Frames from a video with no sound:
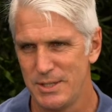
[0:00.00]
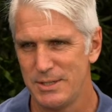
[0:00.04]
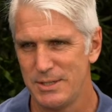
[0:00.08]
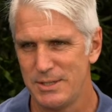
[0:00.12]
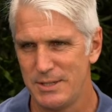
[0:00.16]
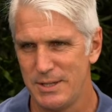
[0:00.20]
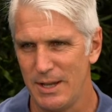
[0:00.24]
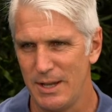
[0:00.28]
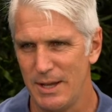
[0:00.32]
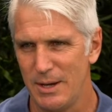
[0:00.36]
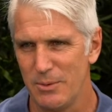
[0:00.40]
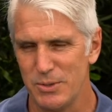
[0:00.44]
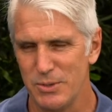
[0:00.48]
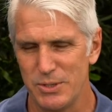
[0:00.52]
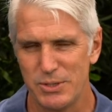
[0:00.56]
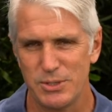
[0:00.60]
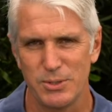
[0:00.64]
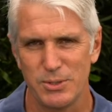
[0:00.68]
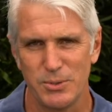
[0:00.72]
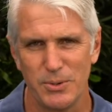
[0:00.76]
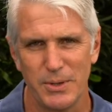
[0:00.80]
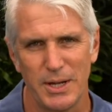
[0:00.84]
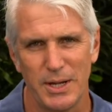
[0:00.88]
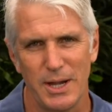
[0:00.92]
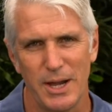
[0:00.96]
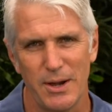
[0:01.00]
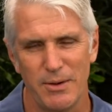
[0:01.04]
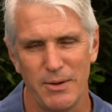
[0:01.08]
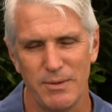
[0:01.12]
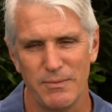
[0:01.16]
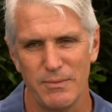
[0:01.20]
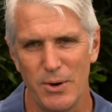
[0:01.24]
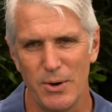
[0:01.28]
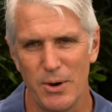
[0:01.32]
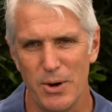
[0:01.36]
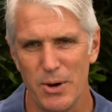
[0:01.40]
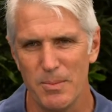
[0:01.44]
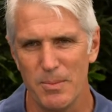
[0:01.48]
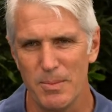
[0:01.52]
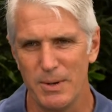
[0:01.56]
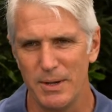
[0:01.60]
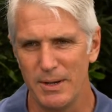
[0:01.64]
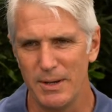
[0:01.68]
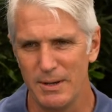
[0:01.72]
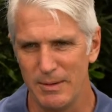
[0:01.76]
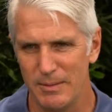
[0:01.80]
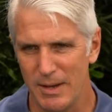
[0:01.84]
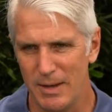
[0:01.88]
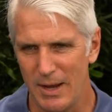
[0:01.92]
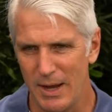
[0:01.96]
uh, restoring our environment
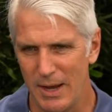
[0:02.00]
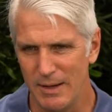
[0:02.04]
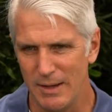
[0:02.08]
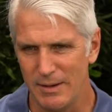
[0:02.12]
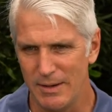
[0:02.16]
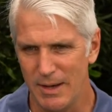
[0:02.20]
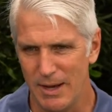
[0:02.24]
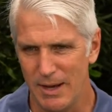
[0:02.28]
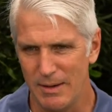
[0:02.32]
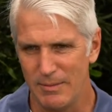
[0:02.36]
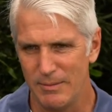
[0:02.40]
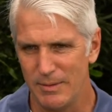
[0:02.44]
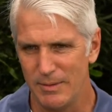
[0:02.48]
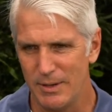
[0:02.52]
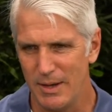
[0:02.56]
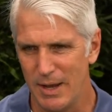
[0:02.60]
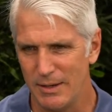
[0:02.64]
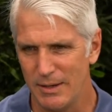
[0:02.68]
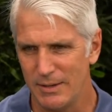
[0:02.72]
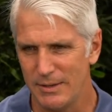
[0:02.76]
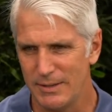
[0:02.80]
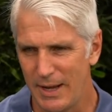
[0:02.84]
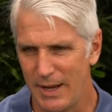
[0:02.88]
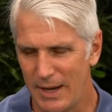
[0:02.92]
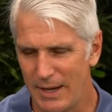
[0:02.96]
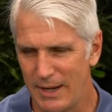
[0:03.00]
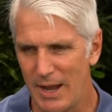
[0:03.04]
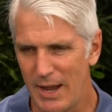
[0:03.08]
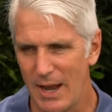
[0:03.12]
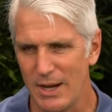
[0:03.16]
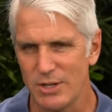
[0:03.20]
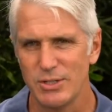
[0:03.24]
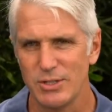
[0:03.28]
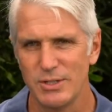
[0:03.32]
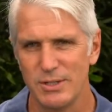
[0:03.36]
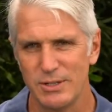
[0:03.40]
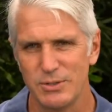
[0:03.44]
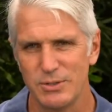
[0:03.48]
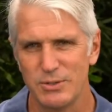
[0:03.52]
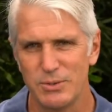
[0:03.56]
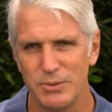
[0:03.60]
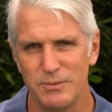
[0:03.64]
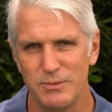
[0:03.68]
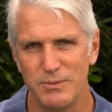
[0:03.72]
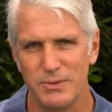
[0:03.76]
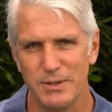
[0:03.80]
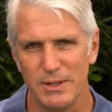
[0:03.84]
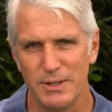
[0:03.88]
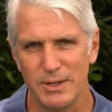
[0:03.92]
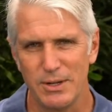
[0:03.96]
and, and, and, and taking action that's good
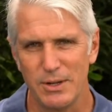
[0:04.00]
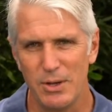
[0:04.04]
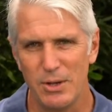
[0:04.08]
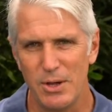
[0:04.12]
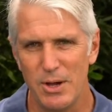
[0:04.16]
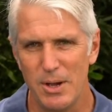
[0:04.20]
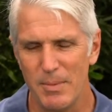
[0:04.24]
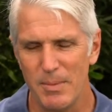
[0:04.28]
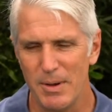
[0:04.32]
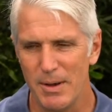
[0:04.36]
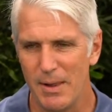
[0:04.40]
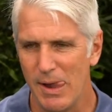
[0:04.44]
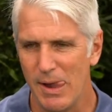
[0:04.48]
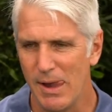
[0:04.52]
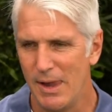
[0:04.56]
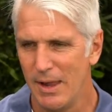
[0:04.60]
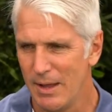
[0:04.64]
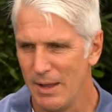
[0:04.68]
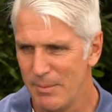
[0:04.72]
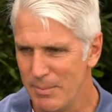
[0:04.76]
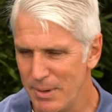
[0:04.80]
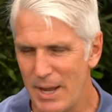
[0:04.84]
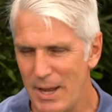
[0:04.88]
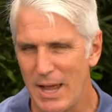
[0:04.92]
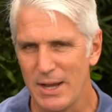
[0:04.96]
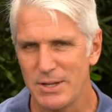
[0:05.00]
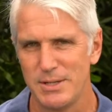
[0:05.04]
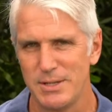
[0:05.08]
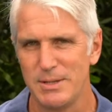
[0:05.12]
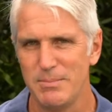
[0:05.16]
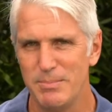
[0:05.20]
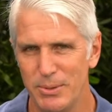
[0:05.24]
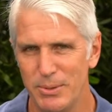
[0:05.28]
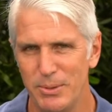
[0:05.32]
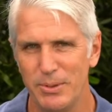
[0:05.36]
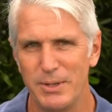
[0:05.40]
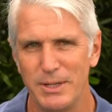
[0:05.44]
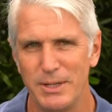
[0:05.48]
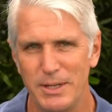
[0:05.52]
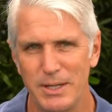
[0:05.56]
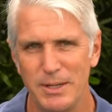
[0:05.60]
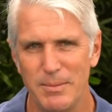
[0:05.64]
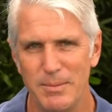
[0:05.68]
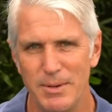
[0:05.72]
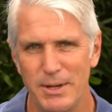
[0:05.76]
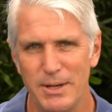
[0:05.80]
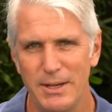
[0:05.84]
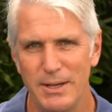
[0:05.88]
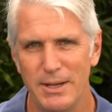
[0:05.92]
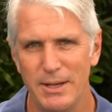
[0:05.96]
for the climate, but actually building
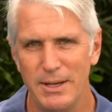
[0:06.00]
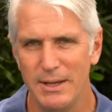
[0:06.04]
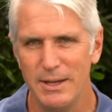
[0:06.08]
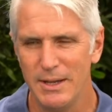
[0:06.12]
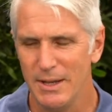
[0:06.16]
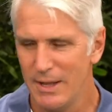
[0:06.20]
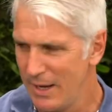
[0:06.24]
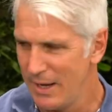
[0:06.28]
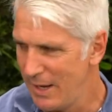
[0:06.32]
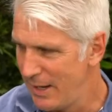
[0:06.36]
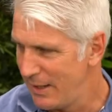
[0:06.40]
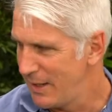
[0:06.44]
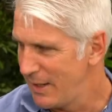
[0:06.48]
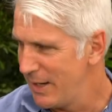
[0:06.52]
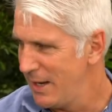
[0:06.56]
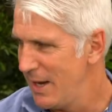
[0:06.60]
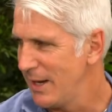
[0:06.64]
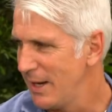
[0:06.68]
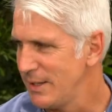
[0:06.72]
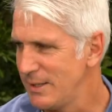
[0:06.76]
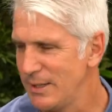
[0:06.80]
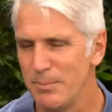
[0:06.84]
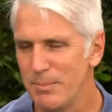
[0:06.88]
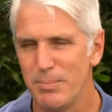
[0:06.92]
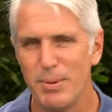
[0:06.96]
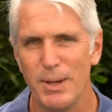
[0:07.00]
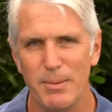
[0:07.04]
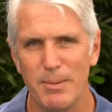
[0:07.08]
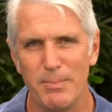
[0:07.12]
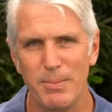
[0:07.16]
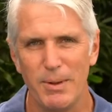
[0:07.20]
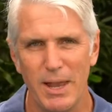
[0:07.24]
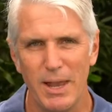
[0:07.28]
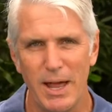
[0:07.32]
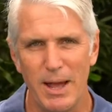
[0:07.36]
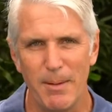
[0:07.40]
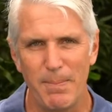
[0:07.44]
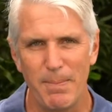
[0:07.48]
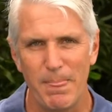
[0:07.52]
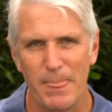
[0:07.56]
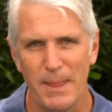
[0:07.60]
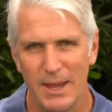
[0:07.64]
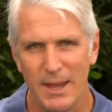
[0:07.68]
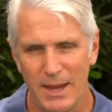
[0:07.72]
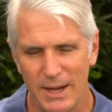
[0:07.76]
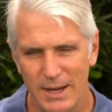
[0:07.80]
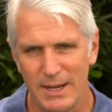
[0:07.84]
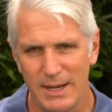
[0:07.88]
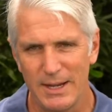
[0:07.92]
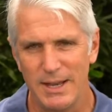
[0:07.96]
community and connecting people up
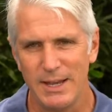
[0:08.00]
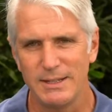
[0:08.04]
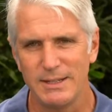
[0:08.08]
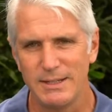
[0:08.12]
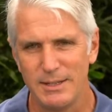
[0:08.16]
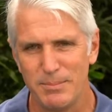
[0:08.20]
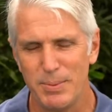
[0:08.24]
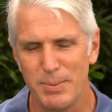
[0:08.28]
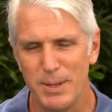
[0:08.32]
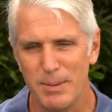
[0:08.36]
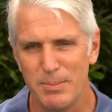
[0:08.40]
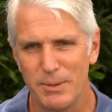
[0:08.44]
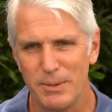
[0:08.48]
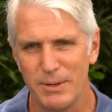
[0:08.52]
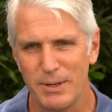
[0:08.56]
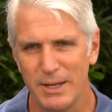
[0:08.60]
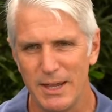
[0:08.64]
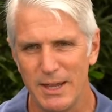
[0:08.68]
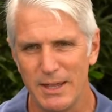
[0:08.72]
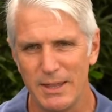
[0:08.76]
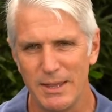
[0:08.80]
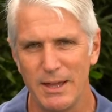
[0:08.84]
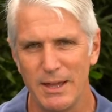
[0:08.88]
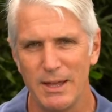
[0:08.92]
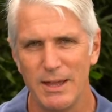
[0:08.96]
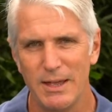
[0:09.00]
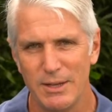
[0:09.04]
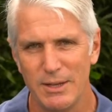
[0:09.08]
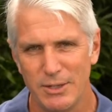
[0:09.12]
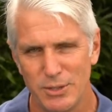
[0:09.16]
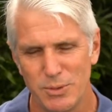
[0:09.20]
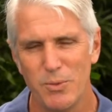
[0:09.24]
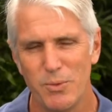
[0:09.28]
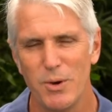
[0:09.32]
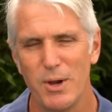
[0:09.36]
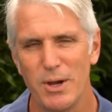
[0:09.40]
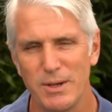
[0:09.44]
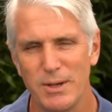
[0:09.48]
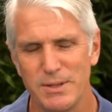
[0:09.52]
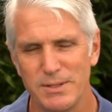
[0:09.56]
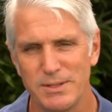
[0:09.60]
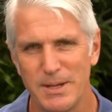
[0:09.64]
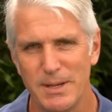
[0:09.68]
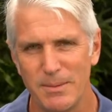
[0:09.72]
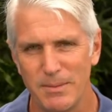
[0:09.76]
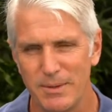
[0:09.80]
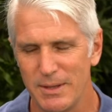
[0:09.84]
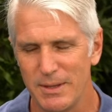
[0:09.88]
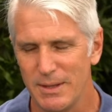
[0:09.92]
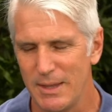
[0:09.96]
and connecting people together to work on
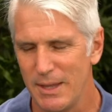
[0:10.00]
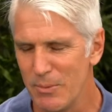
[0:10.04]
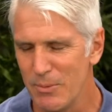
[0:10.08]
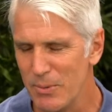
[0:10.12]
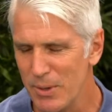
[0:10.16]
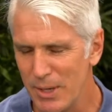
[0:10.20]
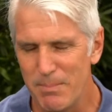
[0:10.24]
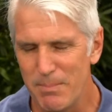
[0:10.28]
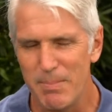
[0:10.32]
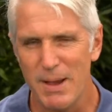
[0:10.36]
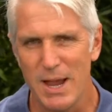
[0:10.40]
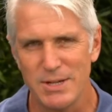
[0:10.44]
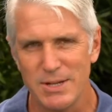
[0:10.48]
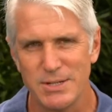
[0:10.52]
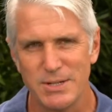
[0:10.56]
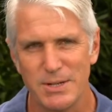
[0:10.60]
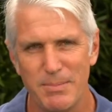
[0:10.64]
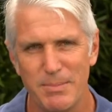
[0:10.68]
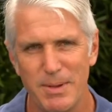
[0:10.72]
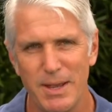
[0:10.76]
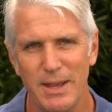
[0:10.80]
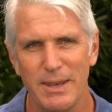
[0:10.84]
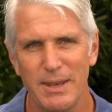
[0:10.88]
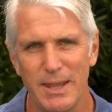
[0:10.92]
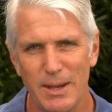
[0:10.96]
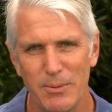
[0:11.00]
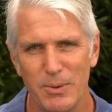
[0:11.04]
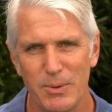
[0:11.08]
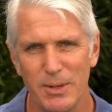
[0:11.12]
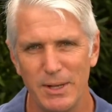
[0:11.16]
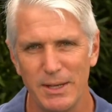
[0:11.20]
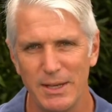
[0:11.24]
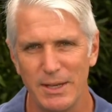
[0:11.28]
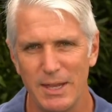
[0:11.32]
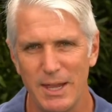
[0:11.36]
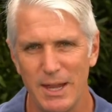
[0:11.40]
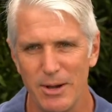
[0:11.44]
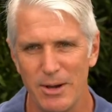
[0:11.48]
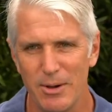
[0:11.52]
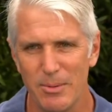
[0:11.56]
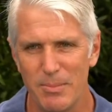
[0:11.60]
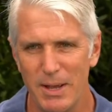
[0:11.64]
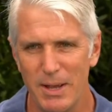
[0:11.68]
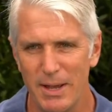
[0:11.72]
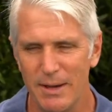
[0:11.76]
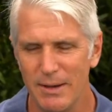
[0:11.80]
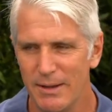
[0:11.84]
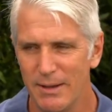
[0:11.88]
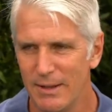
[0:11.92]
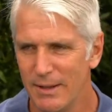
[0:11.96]
something that they're really passionate about and they really care about.
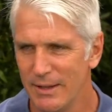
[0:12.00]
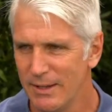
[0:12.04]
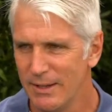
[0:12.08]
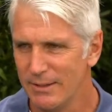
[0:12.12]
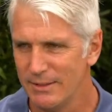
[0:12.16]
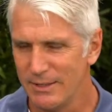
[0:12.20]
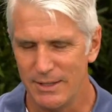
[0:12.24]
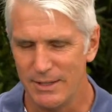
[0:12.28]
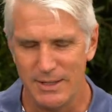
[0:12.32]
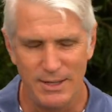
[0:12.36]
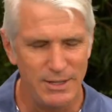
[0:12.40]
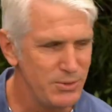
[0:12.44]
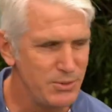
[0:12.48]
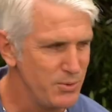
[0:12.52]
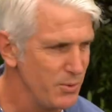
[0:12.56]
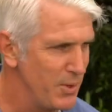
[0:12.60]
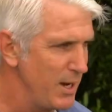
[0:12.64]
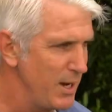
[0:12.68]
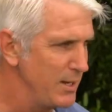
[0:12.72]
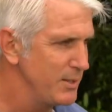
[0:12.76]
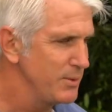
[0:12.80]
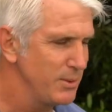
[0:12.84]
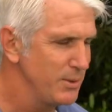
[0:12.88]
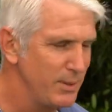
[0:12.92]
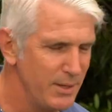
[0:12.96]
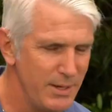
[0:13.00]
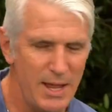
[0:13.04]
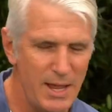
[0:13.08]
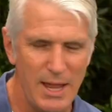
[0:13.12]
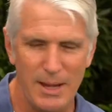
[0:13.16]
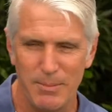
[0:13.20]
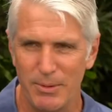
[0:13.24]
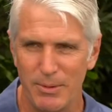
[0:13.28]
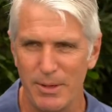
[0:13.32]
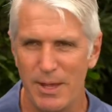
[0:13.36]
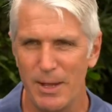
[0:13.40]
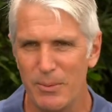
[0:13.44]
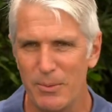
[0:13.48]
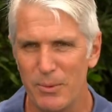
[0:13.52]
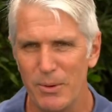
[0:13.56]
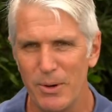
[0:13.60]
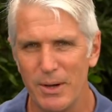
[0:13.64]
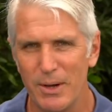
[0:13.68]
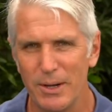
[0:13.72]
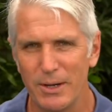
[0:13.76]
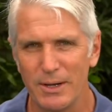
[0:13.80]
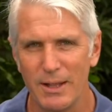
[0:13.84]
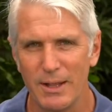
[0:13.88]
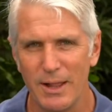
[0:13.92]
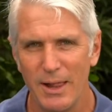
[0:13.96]
So these grants will enable that
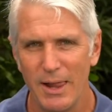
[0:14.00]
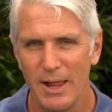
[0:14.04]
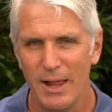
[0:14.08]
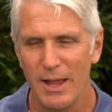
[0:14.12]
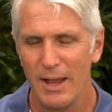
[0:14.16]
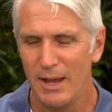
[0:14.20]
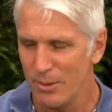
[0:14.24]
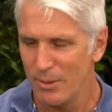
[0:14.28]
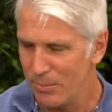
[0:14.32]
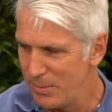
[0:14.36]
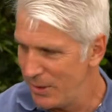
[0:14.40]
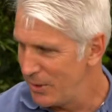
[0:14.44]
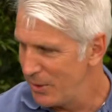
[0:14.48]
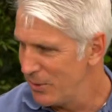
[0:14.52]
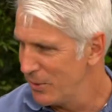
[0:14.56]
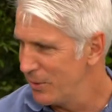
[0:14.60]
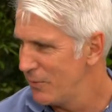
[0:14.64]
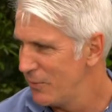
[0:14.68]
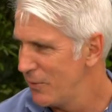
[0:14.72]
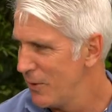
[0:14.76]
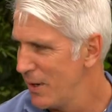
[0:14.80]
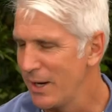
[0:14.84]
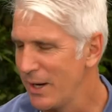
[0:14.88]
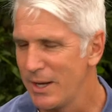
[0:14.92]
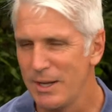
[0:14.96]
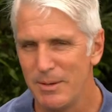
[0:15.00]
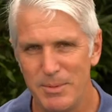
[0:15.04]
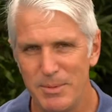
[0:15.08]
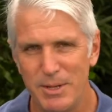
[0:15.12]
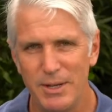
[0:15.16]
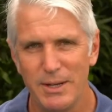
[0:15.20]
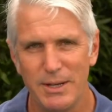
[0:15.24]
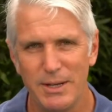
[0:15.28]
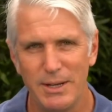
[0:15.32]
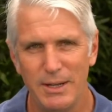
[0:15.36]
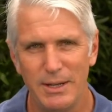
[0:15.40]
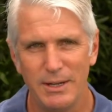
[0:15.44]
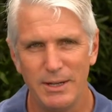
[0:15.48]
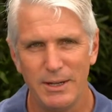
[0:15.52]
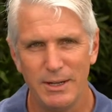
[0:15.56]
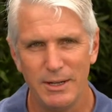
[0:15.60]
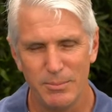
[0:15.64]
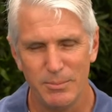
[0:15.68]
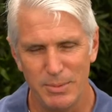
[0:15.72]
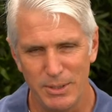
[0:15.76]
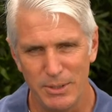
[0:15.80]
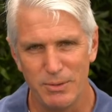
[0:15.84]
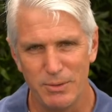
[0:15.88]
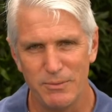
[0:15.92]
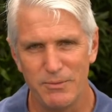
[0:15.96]
work. It'll be good for our community, it'll
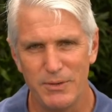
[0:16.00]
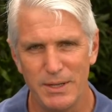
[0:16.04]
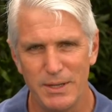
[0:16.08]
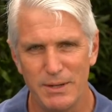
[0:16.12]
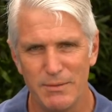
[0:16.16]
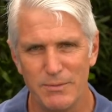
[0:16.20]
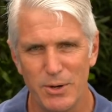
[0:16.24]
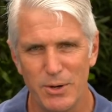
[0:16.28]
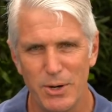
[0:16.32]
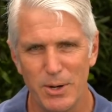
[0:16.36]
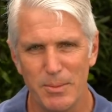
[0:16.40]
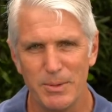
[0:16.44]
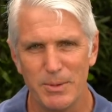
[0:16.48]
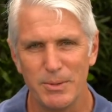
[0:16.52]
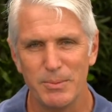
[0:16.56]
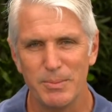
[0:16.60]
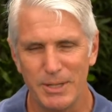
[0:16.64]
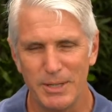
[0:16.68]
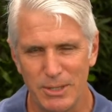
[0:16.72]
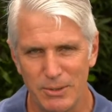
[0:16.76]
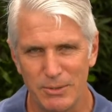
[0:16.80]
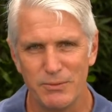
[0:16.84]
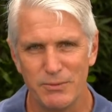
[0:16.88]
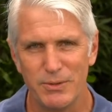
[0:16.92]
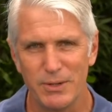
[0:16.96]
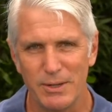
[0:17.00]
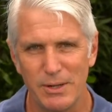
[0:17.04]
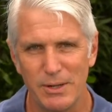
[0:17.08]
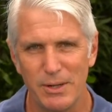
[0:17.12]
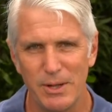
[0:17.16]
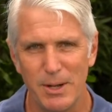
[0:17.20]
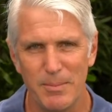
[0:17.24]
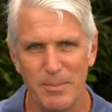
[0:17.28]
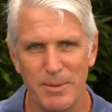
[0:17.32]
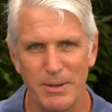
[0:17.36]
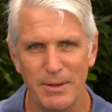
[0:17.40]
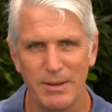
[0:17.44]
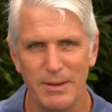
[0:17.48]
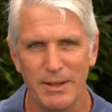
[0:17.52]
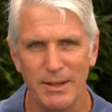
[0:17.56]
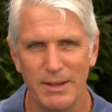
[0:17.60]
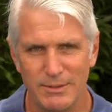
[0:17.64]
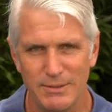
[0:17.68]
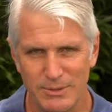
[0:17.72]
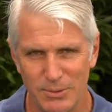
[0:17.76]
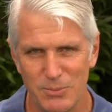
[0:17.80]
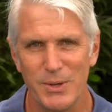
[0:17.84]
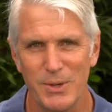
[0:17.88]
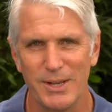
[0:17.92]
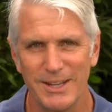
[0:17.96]
be good for the environment, it'll be good for climate. It's
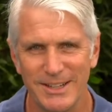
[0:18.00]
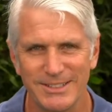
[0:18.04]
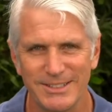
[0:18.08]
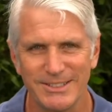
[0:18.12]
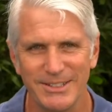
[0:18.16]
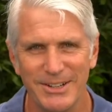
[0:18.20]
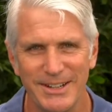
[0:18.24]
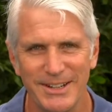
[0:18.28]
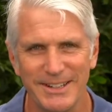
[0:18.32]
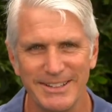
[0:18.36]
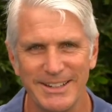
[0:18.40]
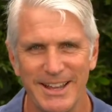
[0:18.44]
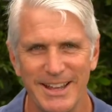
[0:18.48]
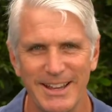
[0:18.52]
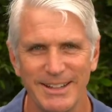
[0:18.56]
a really exciting day.